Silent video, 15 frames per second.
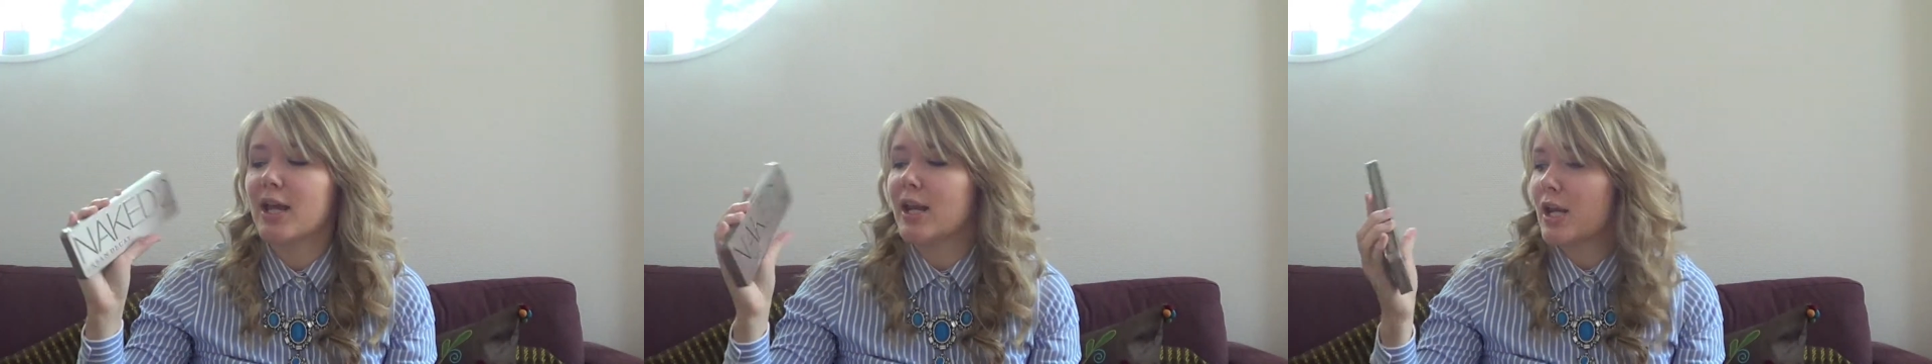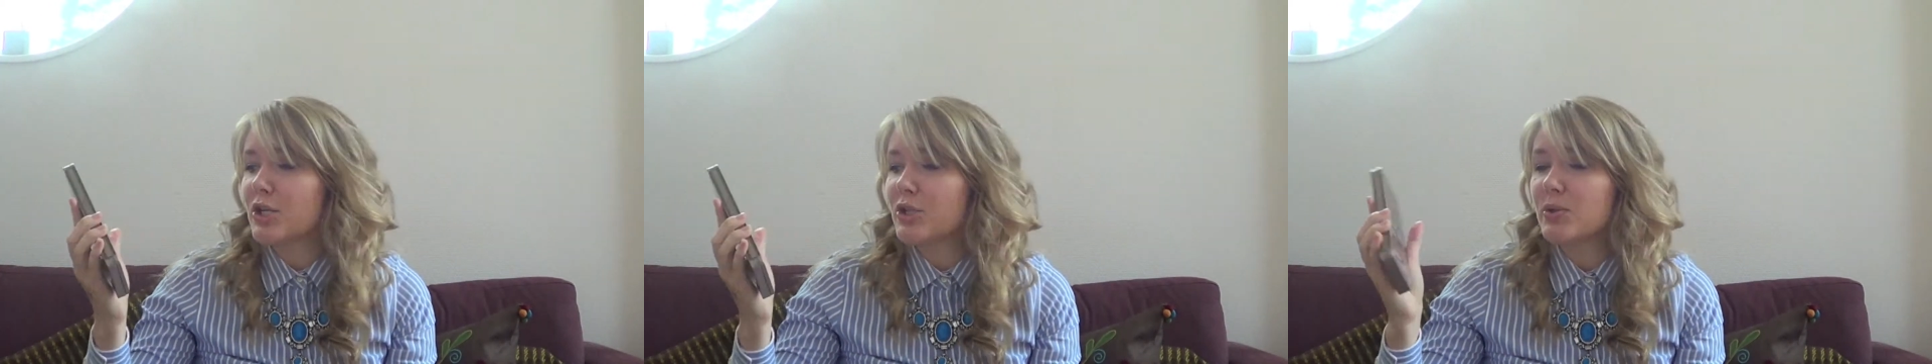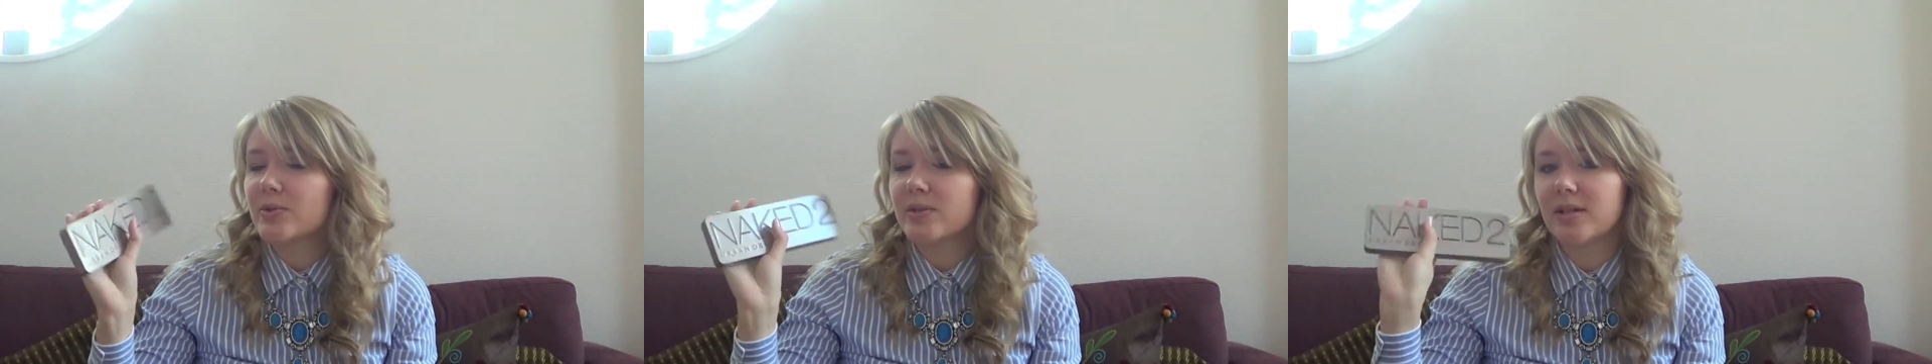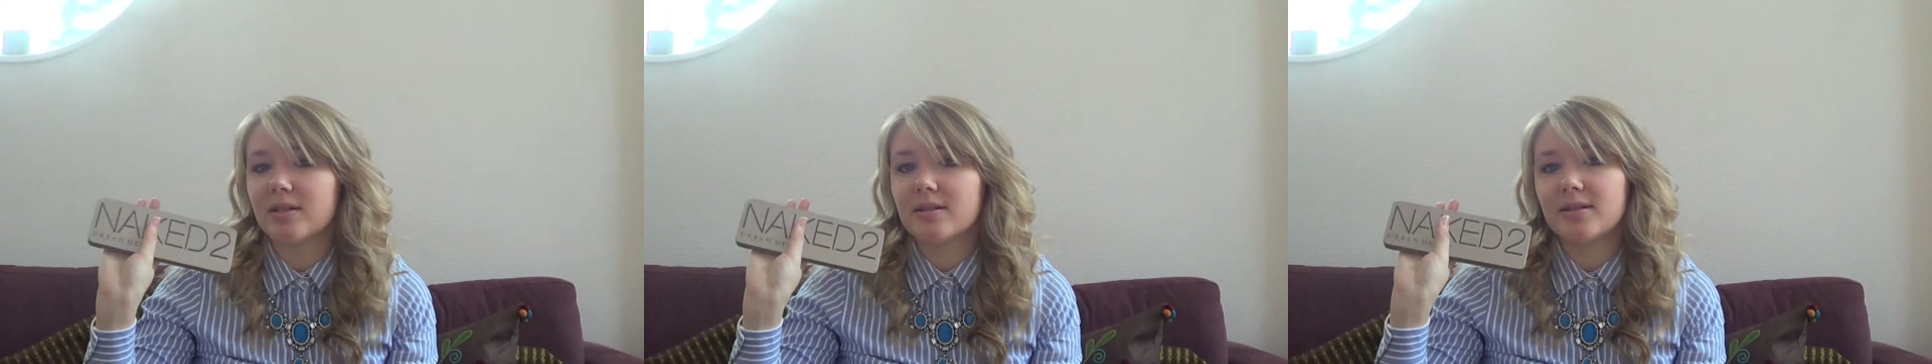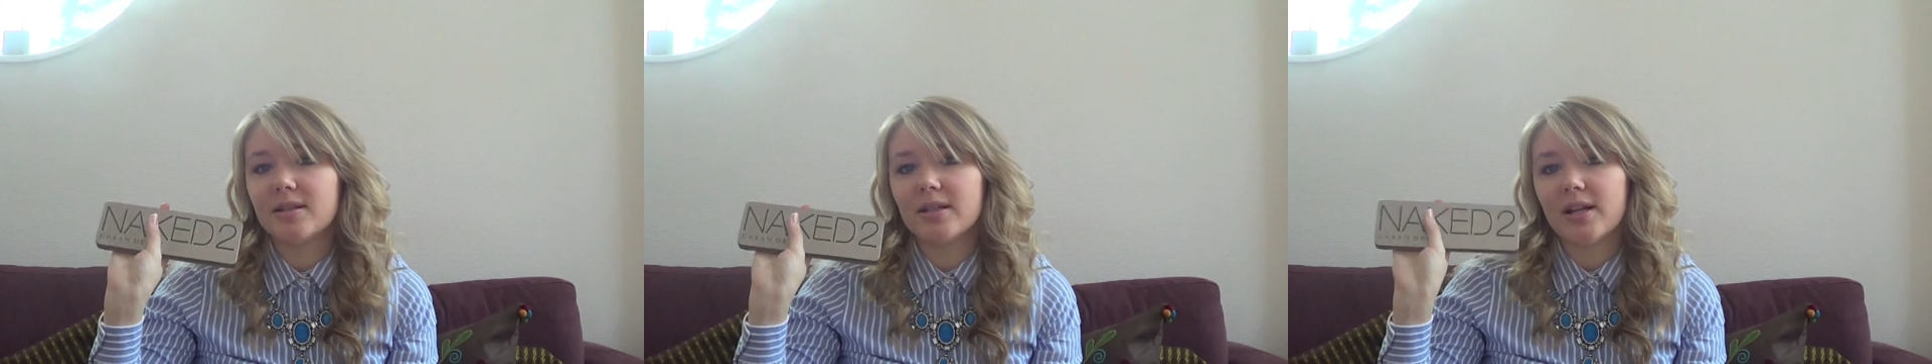and I use
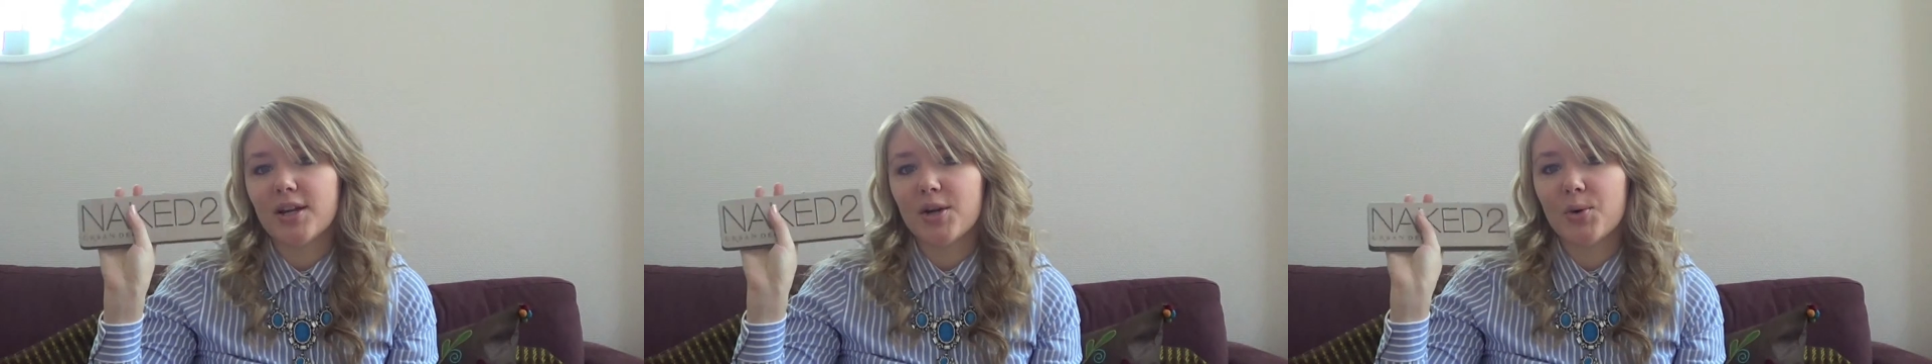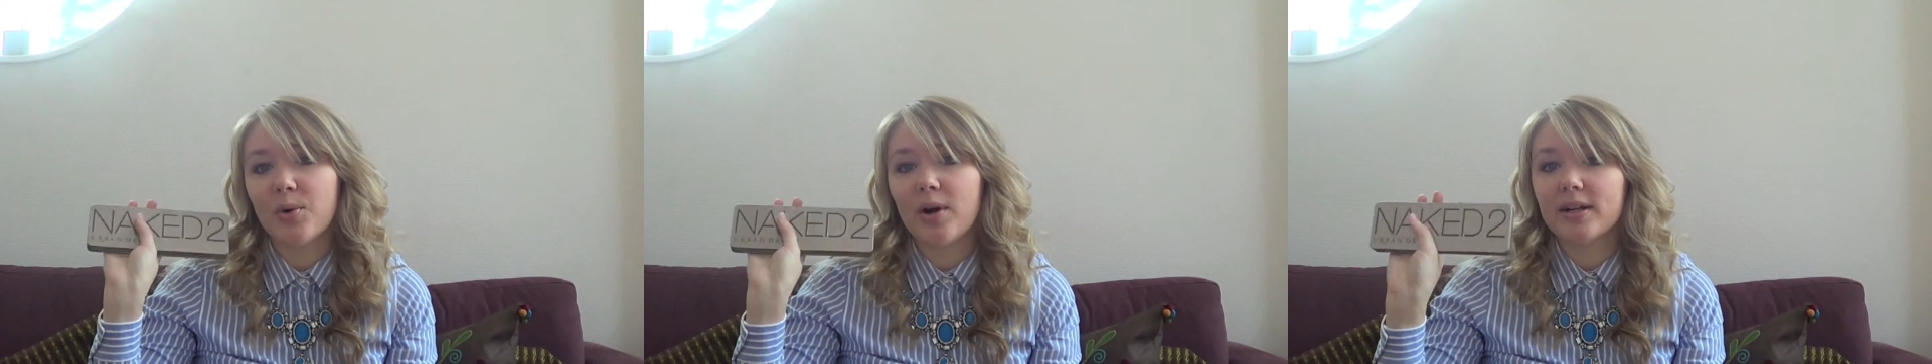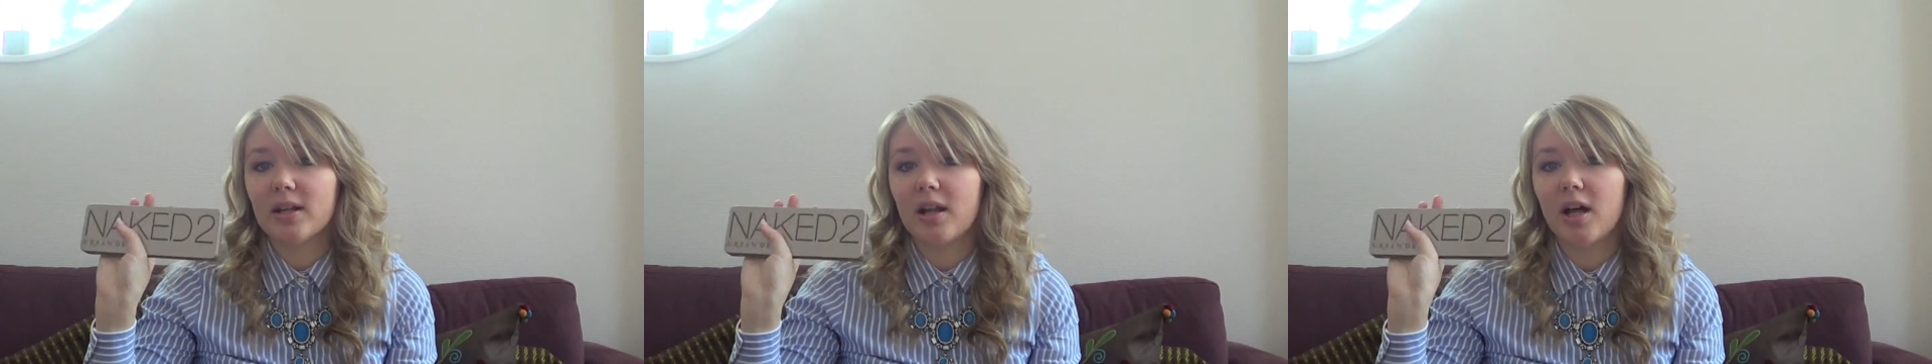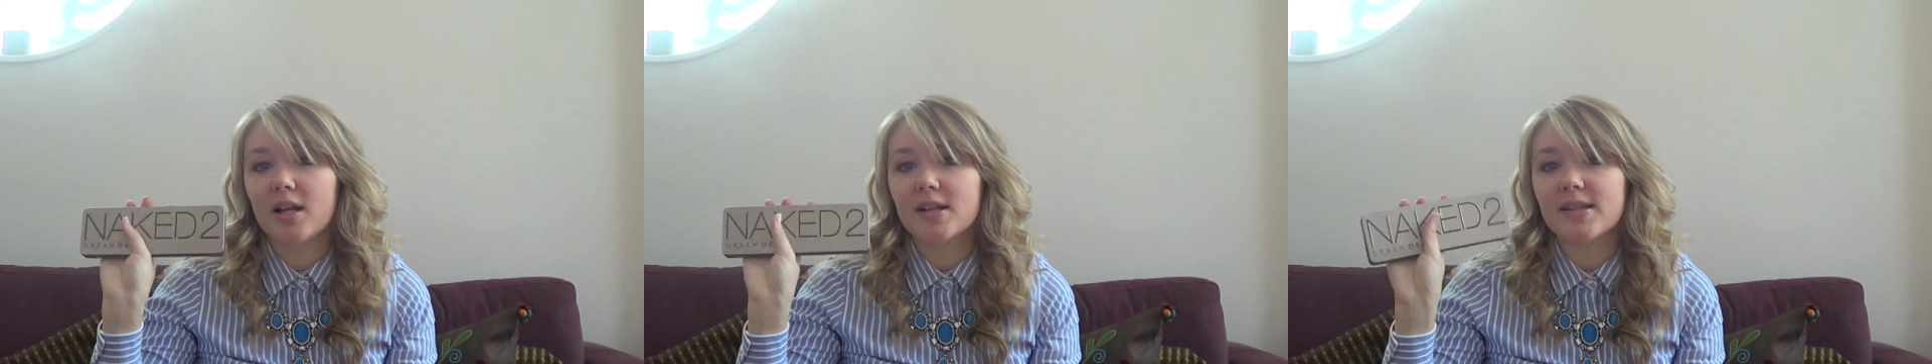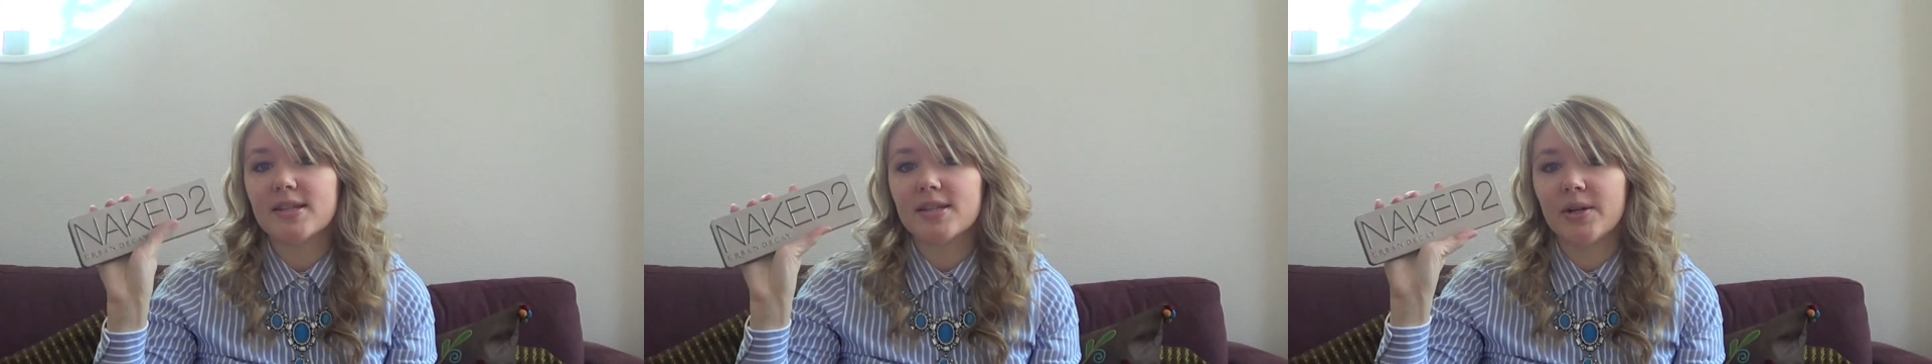it quite a
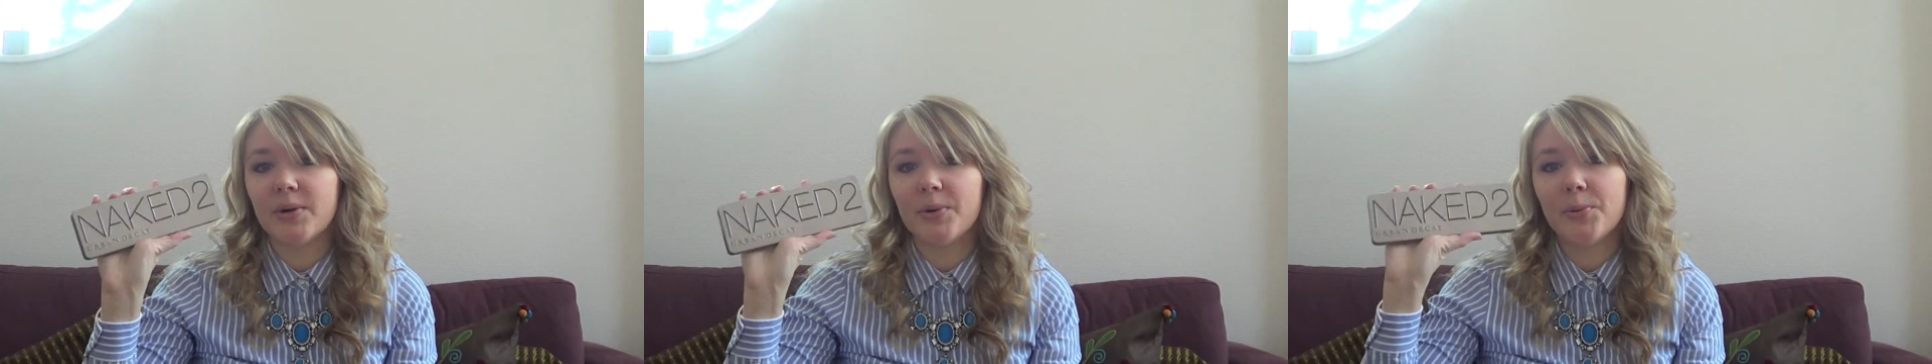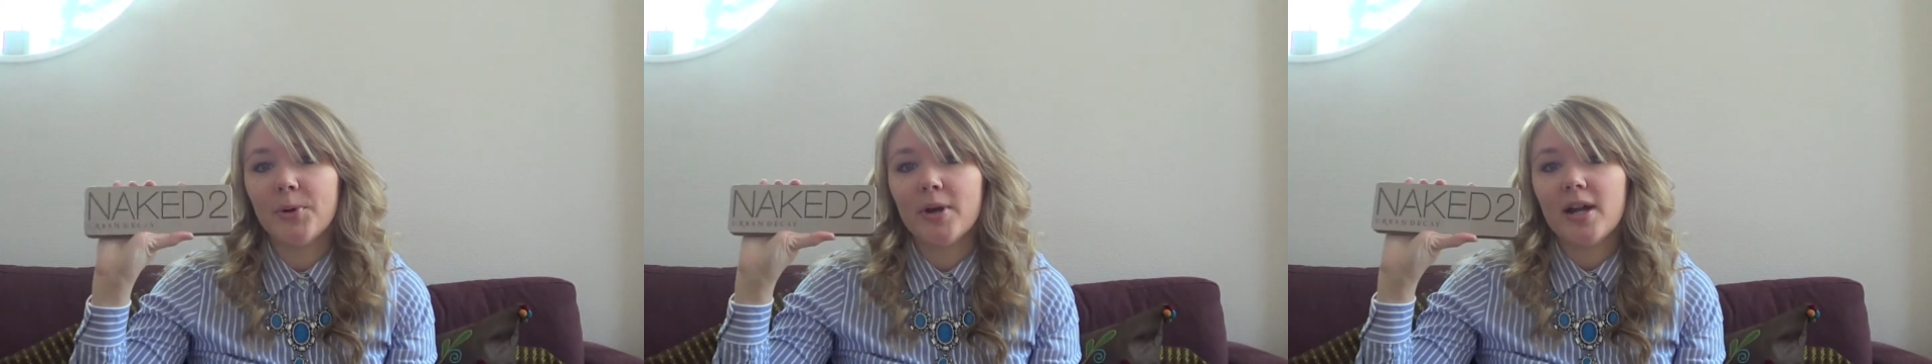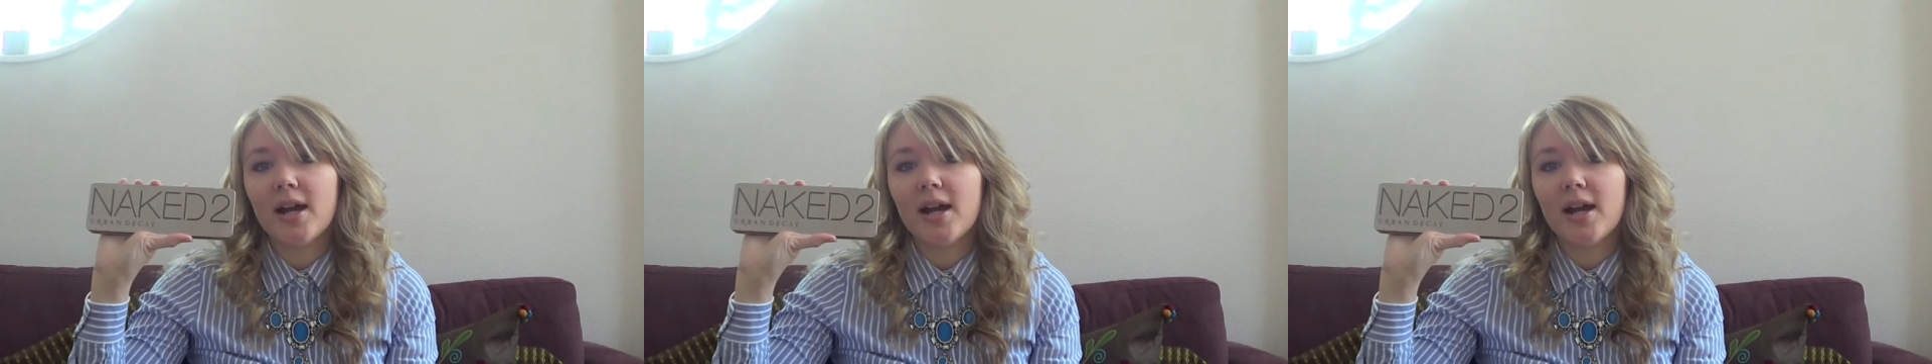lot, so